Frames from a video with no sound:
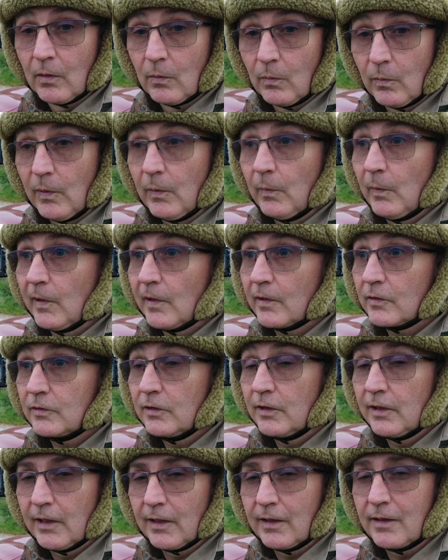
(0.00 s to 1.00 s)
where we
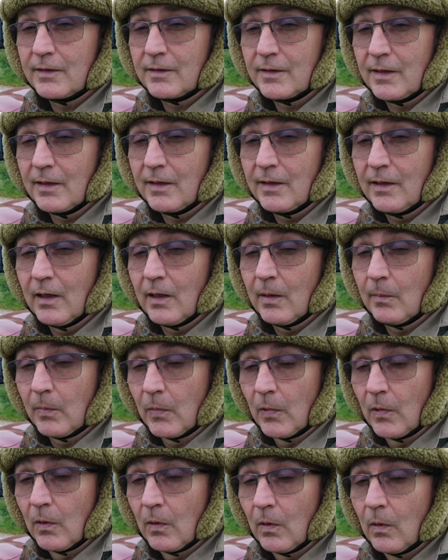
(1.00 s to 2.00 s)
actually get to stand up.
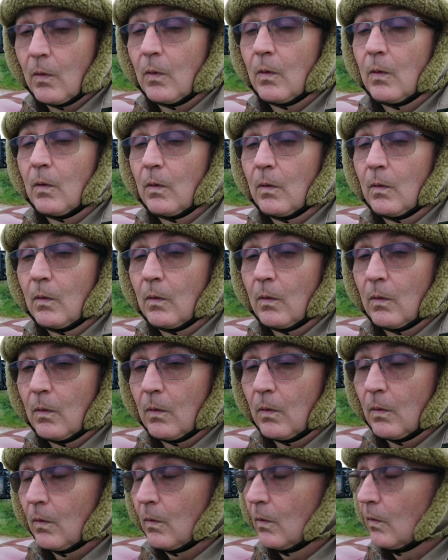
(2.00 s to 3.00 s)
Oh,